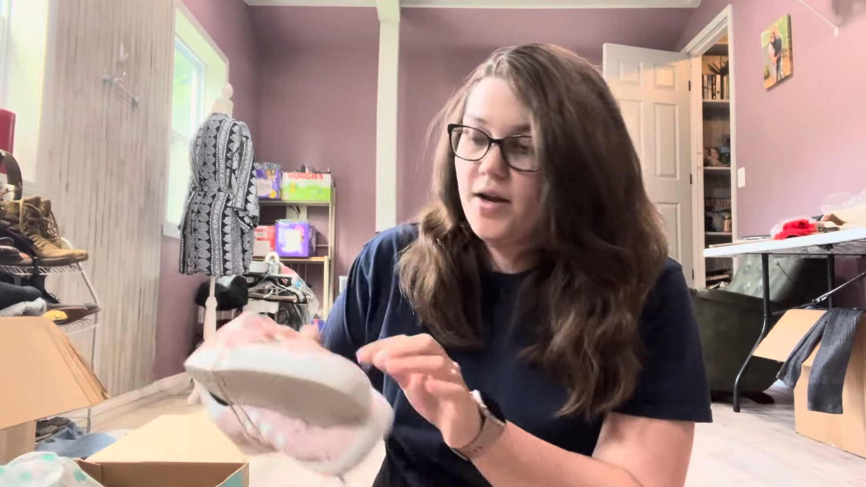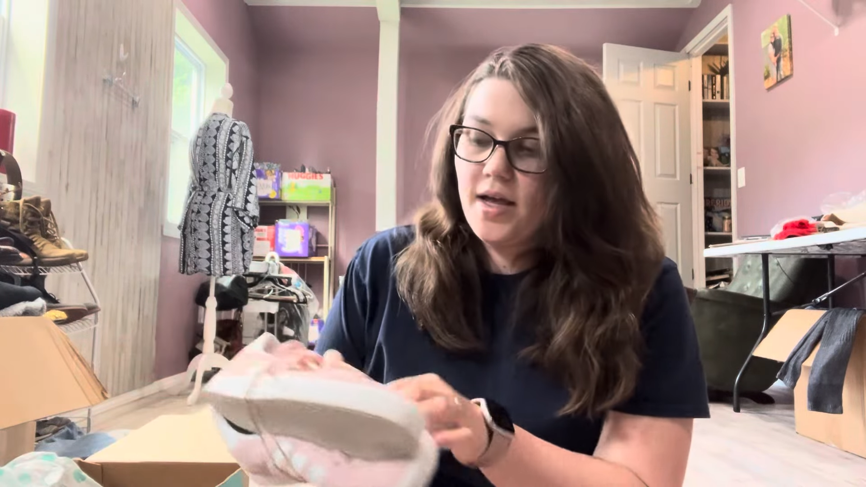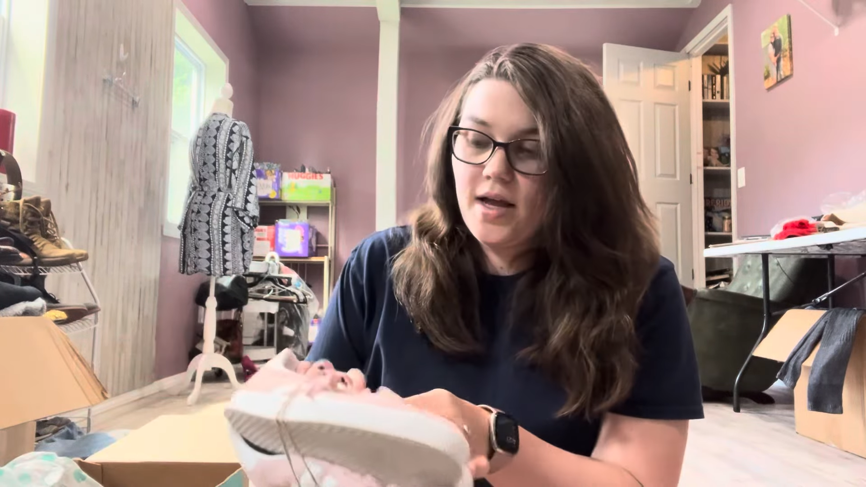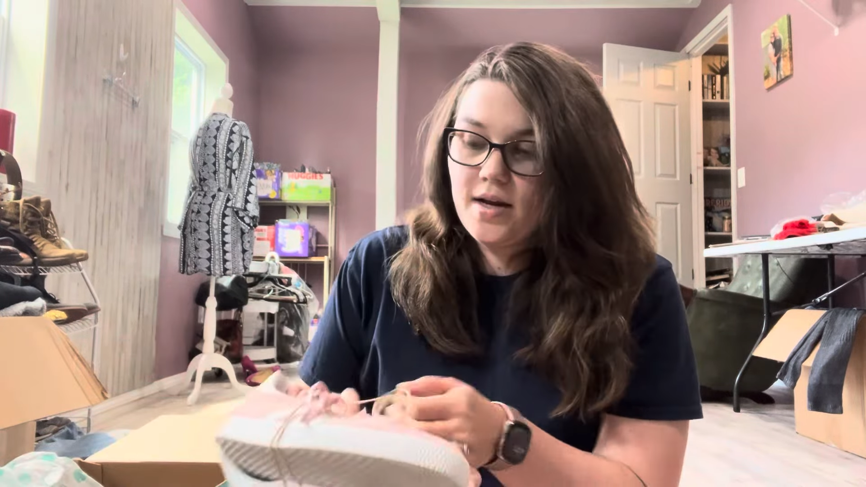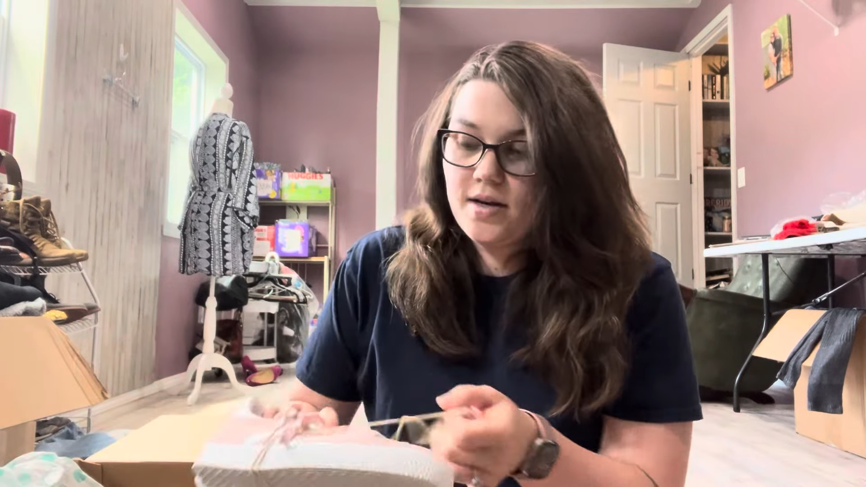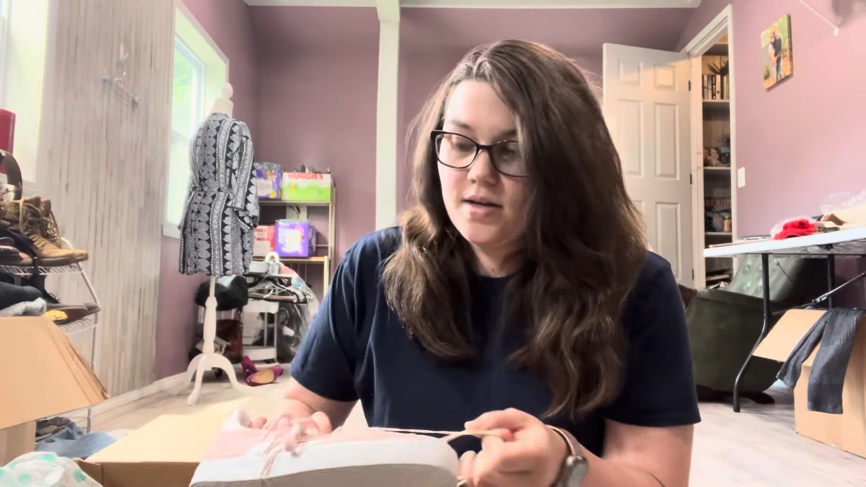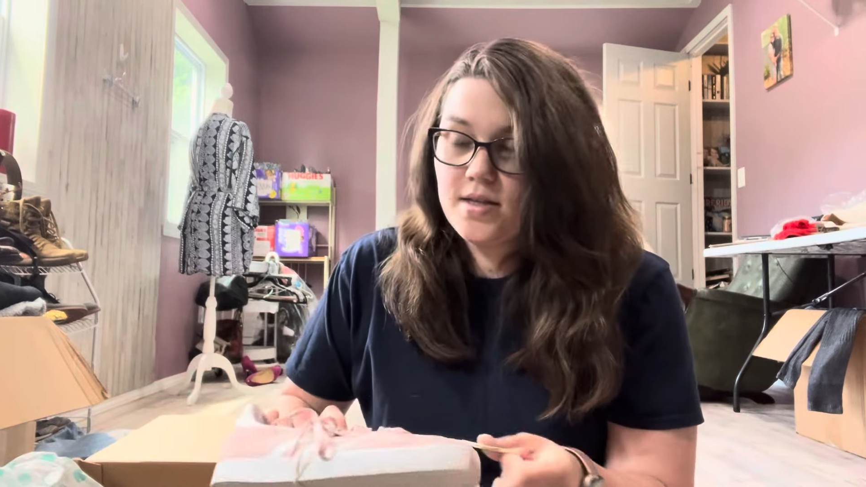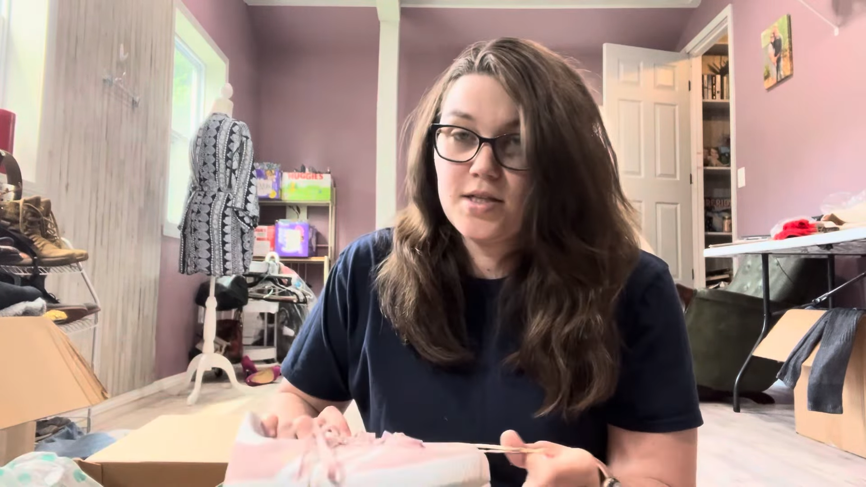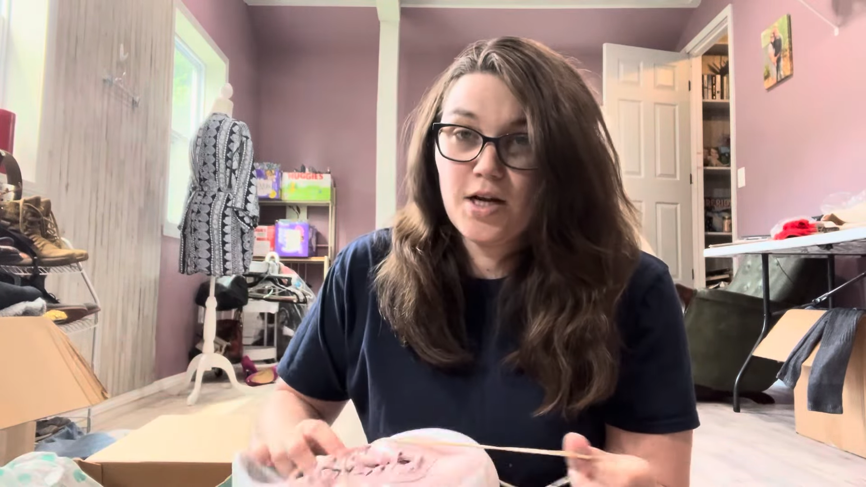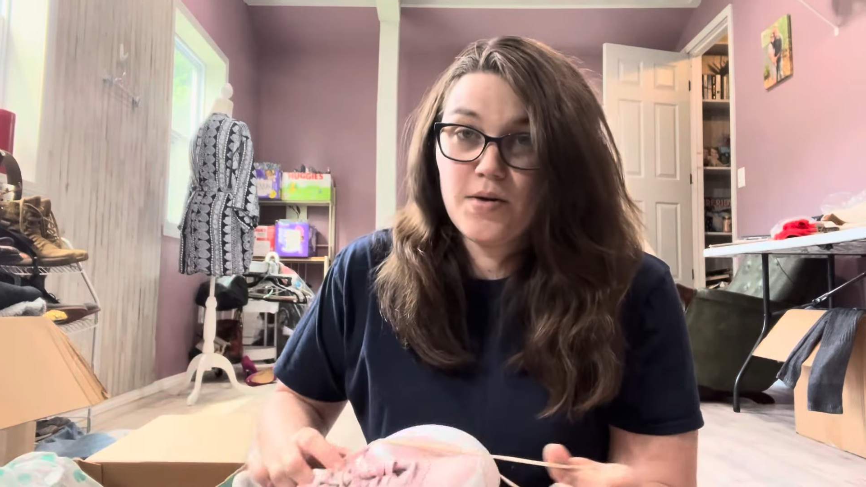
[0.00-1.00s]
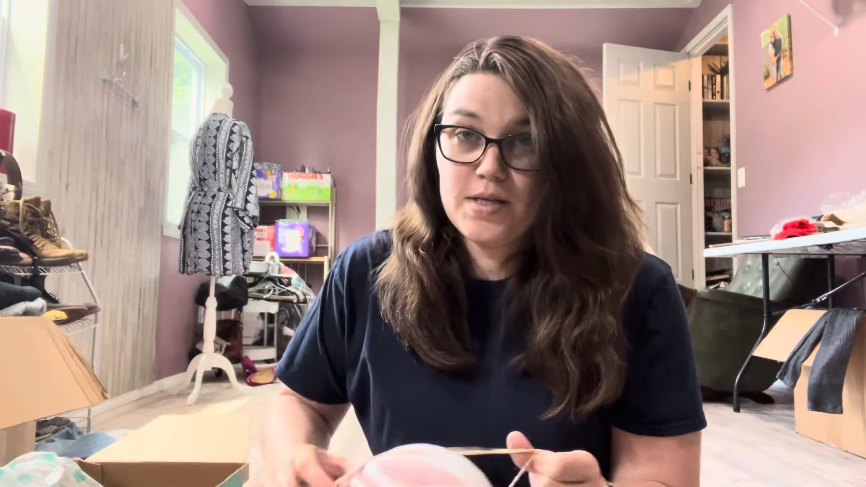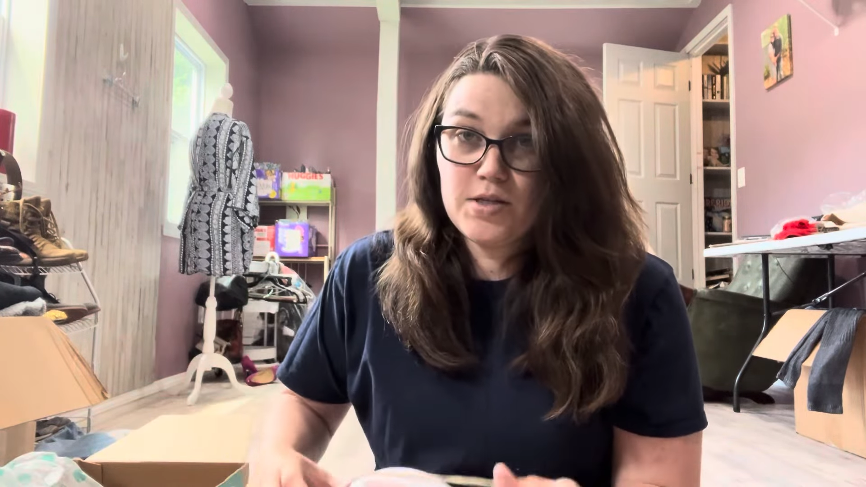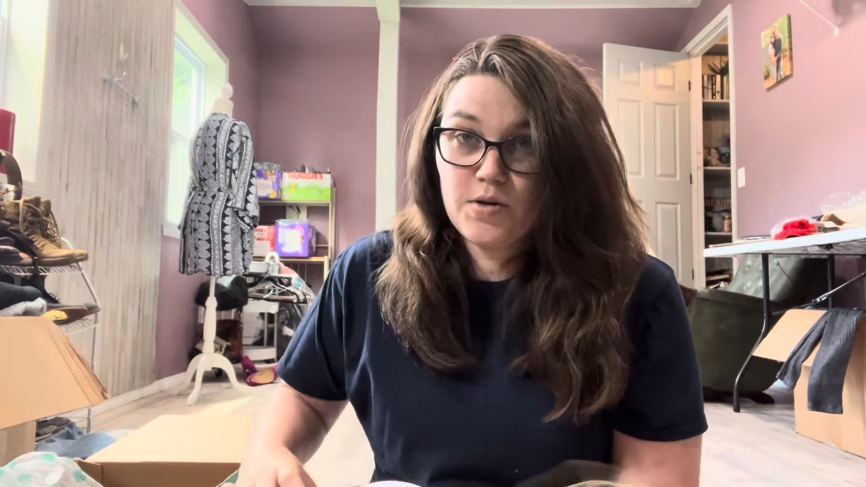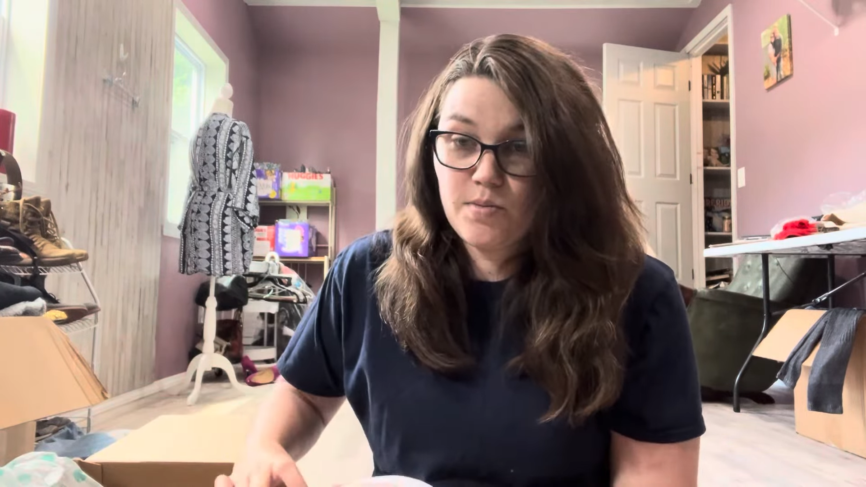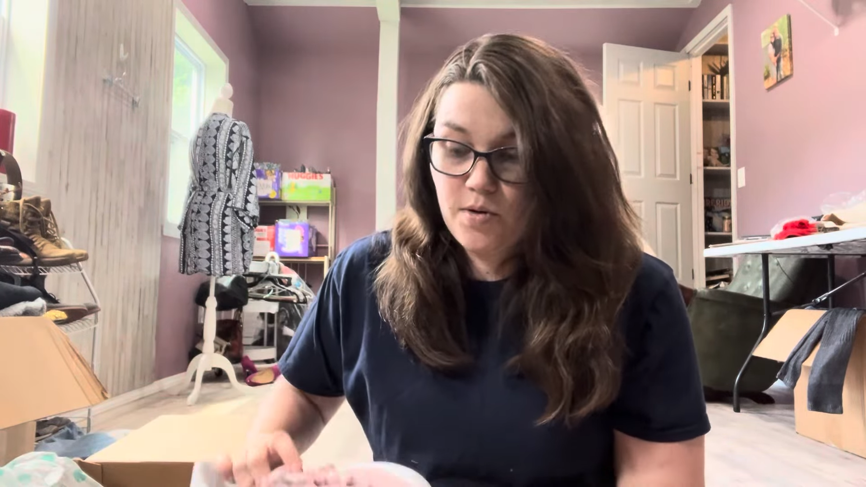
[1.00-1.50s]
yet. It's not always
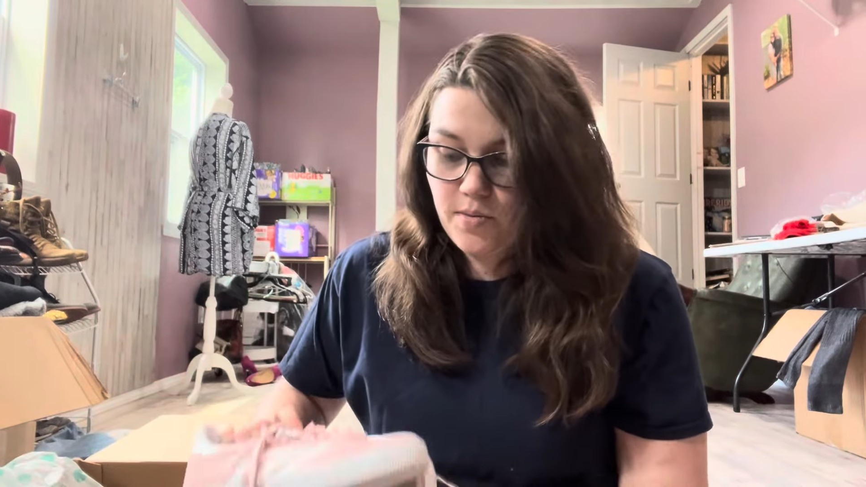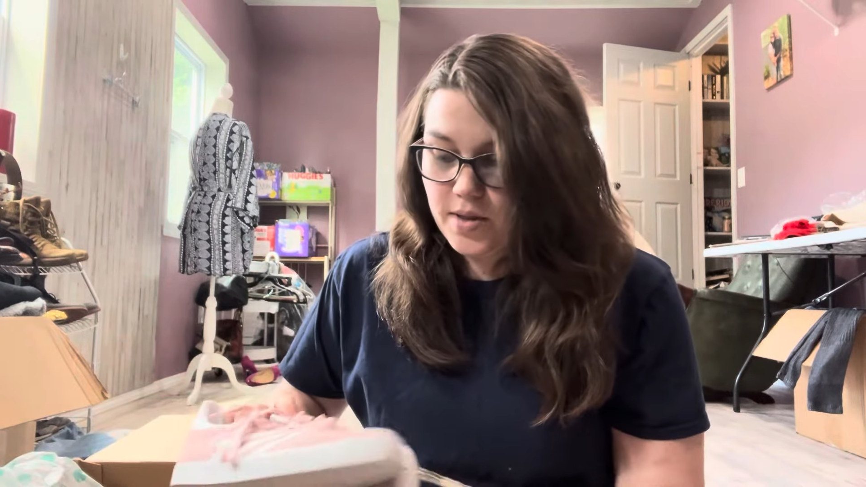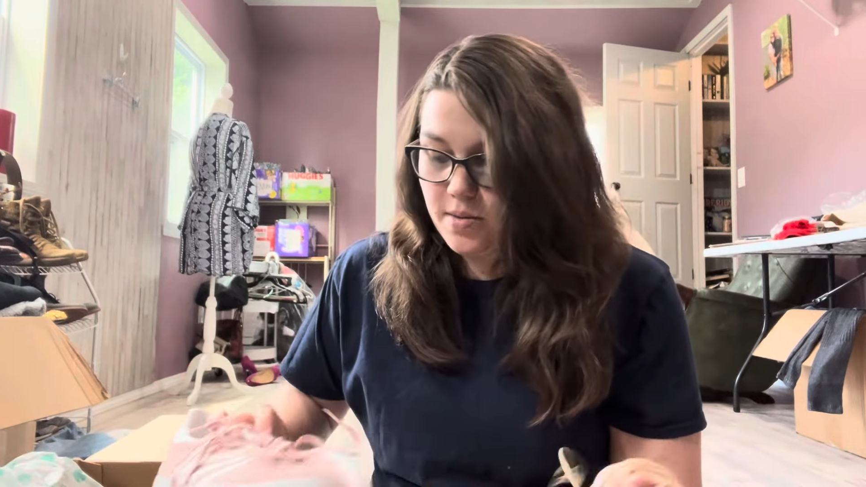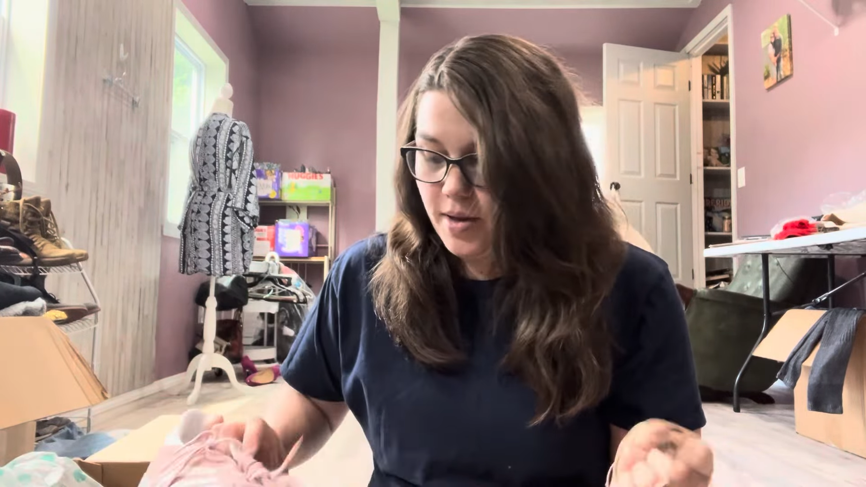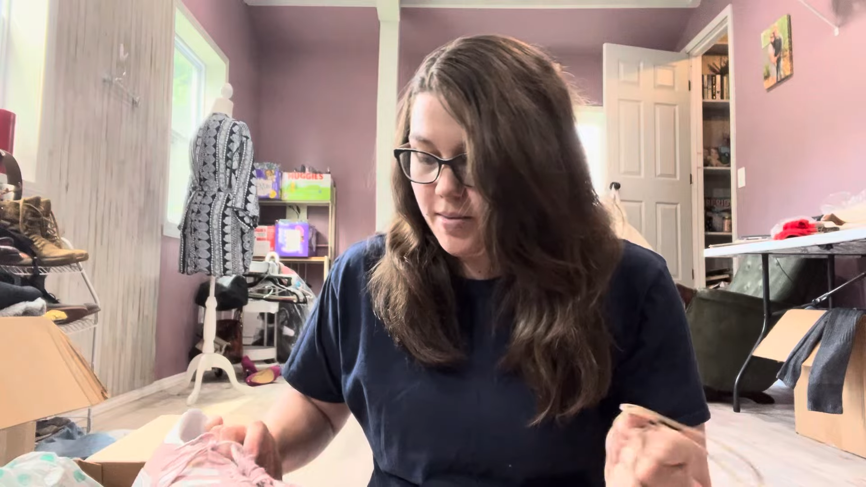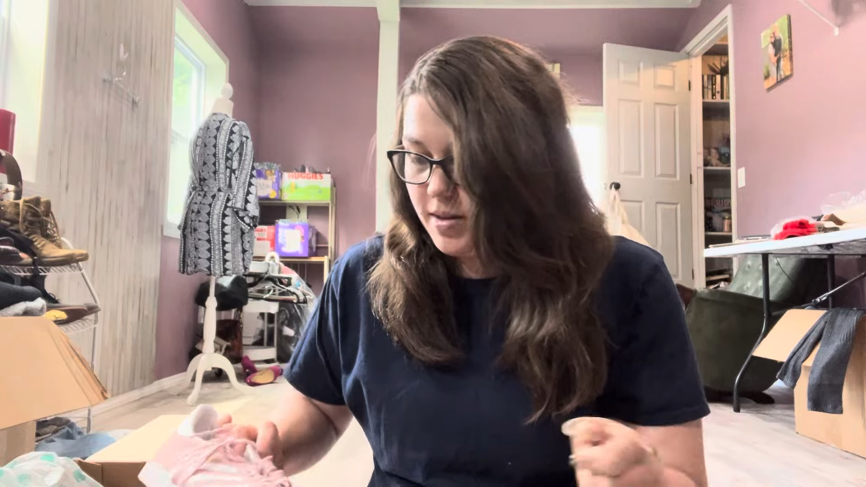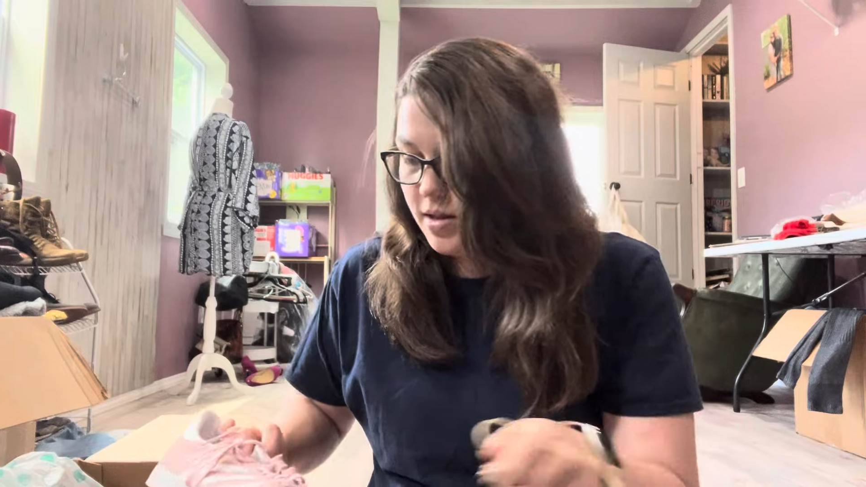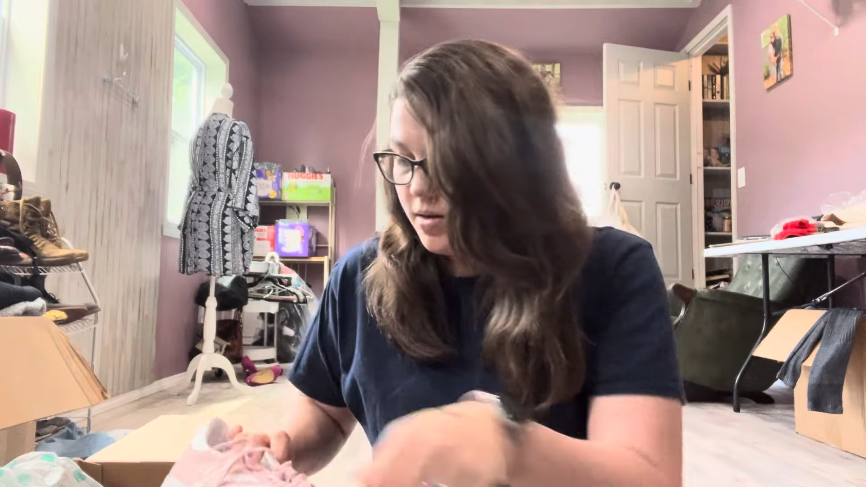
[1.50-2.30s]
doable with a baby.